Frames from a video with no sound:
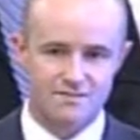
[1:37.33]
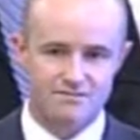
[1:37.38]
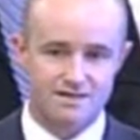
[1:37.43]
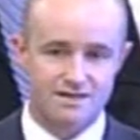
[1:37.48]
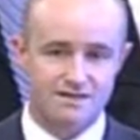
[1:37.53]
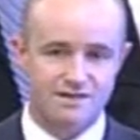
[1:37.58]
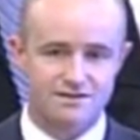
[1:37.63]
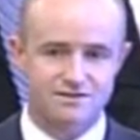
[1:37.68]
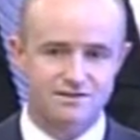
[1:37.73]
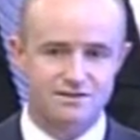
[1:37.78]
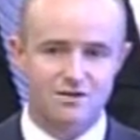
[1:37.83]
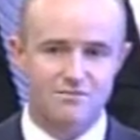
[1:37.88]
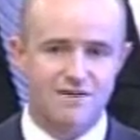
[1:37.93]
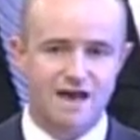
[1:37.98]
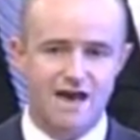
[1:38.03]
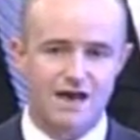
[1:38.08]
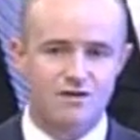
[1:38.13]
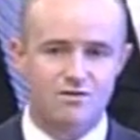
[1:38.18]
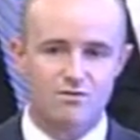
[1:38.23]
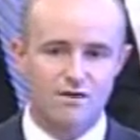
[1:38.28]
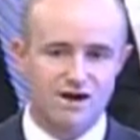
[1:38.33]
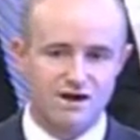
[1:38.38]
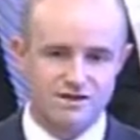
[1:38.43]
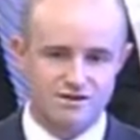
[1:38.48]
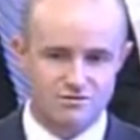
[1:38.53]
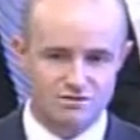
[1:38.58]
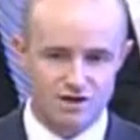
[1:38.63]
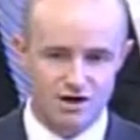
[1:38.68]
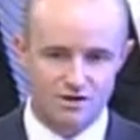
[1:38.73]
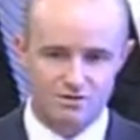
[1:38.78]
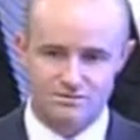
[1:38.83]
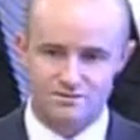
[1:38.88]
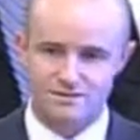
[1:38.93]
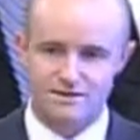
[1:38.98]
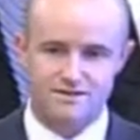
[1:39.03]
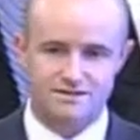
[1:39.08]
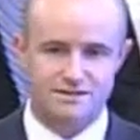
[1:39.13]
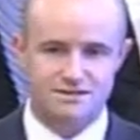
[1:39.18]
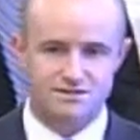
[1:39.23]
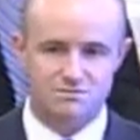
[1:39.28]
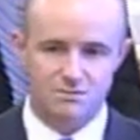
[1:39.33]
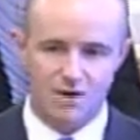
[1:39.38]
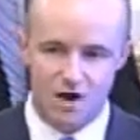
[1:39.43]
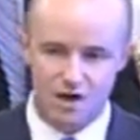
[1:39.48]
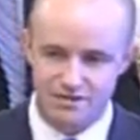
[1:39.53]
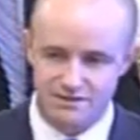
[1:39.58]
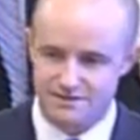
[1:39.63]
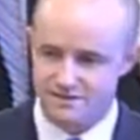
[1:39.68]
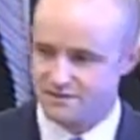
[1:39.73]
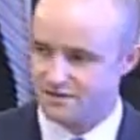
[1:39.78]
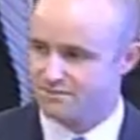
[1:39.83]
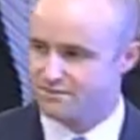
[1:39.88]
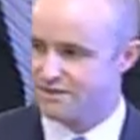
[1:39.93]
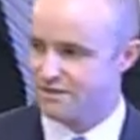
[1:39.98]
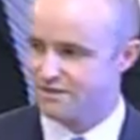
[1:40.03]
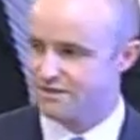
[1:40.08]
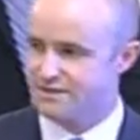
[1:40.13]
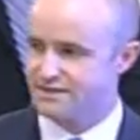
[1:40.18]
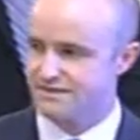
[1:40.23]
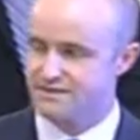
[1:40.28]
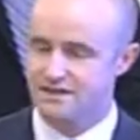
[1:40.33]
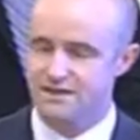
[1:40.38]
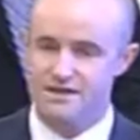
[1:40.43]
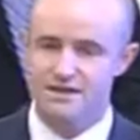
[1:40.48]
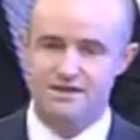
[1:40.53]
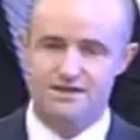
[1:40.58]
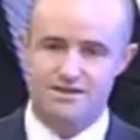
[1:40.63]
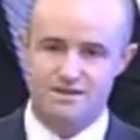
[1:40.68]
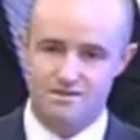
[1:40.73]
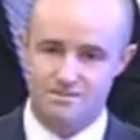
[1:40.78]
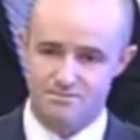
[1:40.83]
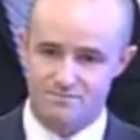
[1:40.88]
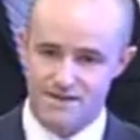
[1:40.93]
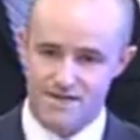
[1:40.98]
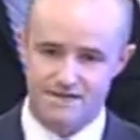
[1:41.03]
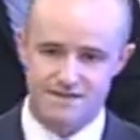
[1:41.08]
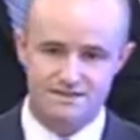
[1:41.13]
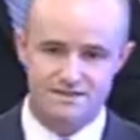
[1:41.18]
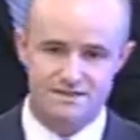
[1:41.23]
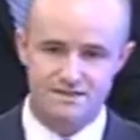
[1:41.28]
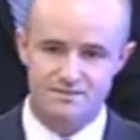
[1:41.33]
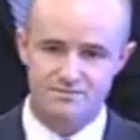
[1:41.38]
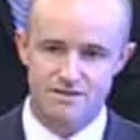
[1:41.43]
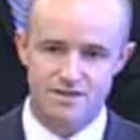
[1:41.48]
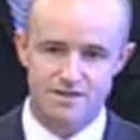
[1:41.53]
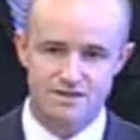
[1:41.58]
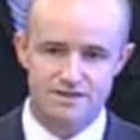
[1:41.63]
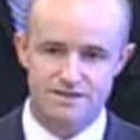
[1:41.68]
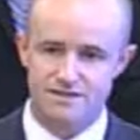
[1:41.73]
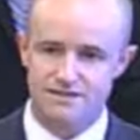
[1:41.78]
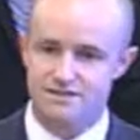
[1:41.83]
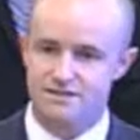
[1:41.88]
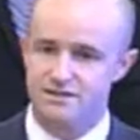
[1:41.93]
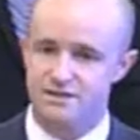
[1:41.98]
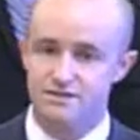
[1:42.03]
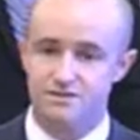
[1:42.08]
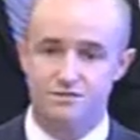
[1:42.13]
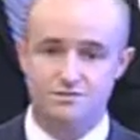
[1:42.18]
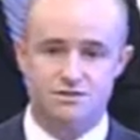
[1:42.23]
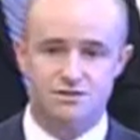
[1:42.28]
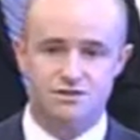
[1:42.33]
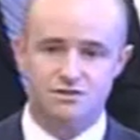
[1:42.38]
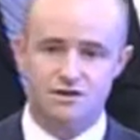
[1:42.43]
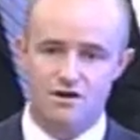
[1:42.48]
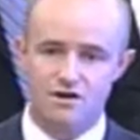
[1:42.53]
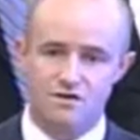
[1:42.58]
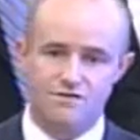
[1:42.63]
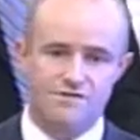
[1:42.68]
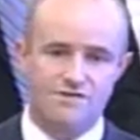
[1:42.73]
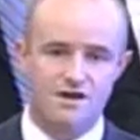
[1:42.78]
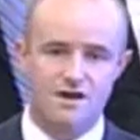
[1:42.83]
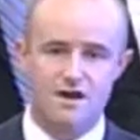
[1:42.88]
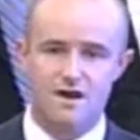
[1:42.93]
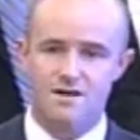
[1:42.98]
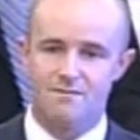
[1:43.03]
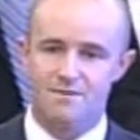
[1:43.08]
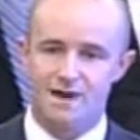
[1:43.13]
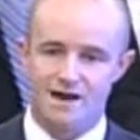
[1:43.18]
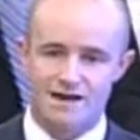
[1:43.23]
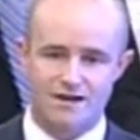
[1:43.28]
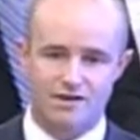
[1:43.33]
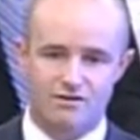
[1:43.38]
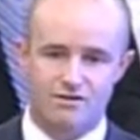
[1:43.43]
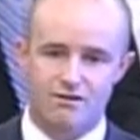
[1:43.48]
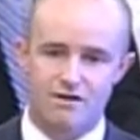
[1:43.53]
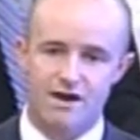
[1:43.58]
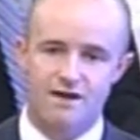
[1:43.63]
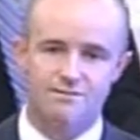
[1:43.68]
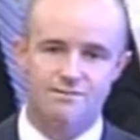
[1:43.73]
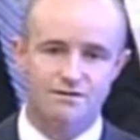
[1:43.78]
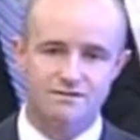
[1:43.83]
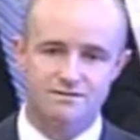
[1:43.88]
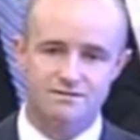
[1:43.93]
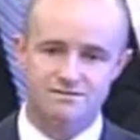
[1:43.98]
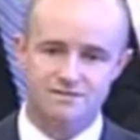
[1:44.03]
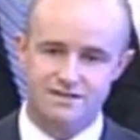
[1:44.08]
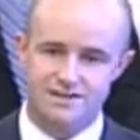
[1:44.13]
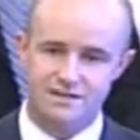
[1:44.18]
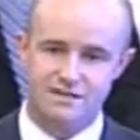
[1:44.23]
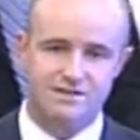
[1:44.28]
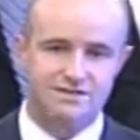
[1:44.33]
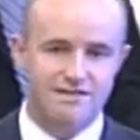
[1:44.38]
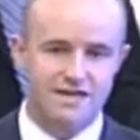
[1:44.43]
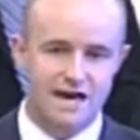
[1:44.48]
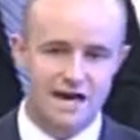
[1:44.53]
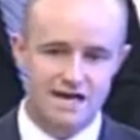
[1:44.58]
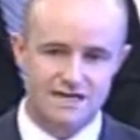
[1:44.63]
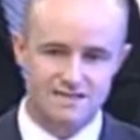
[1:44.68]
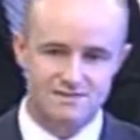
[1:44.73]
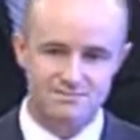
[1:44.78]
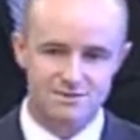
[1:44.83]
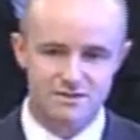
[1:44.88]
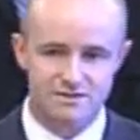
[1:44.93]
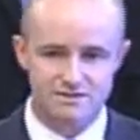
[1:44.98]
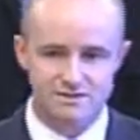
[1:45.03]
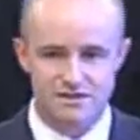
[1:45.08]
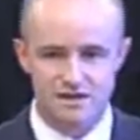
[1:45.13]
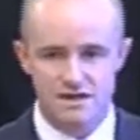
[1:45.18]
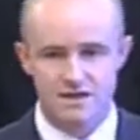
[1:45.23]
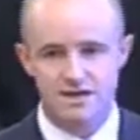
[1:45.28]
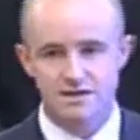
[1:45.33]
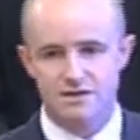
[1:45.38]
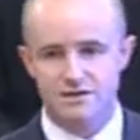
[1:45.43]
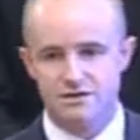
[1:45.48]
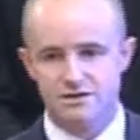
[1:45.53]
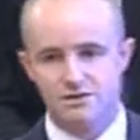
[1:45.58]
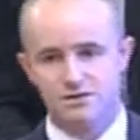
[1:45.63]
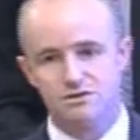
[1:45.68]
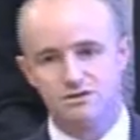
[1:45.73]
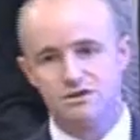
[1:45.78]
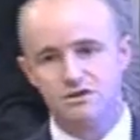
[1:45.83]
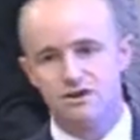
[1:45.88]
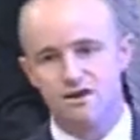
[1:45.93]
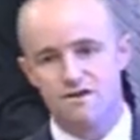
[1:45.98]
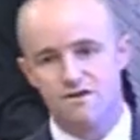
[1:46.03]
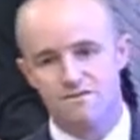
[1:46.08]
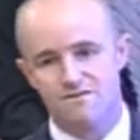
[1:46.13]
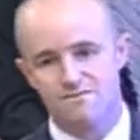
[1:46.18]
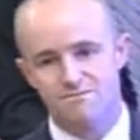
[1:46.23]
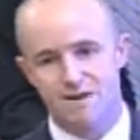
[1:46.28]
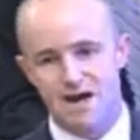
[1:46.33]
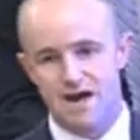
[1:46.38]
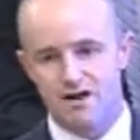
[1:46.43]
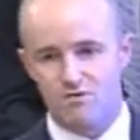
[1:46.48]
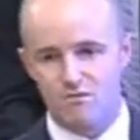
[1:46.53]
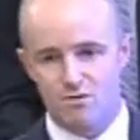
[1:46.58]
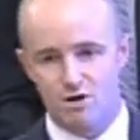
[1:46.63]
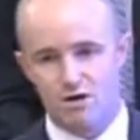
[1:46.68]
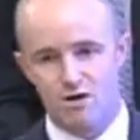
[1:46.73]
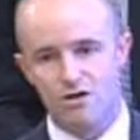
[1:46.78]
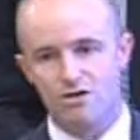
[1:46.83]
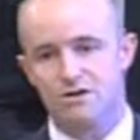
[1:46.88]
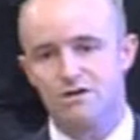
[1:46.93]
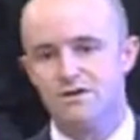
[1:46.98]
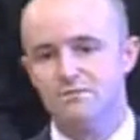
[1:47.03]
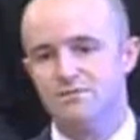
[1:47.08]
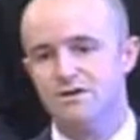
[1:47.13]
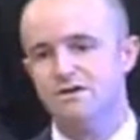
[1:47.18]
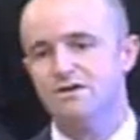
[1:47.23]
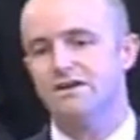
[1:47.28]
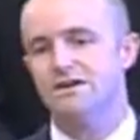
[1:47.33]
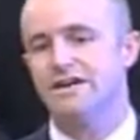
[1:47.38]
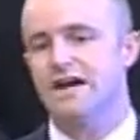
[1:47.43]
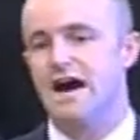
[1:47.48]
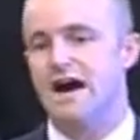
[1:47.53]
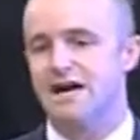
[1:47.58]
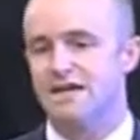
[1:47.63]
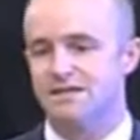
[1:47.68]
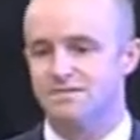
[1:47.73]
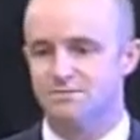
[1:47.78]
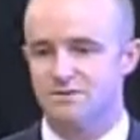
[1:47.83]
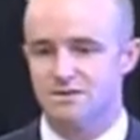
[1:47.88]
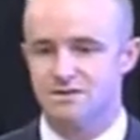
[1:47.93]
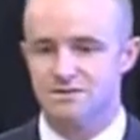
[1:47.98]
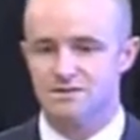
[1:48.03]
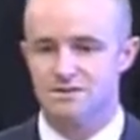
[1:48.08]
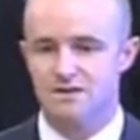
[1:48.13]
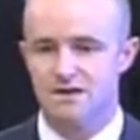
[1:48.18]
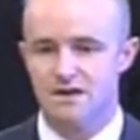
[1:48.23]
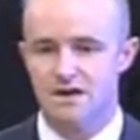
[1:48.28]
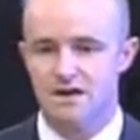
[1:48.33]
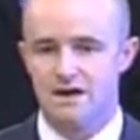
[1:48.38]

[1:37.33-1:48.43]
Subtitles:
Because no matter where you go, to the smallest communities, to the biggest communities, to those served by incredible teaching hospitals, to those served by rural community hospitals,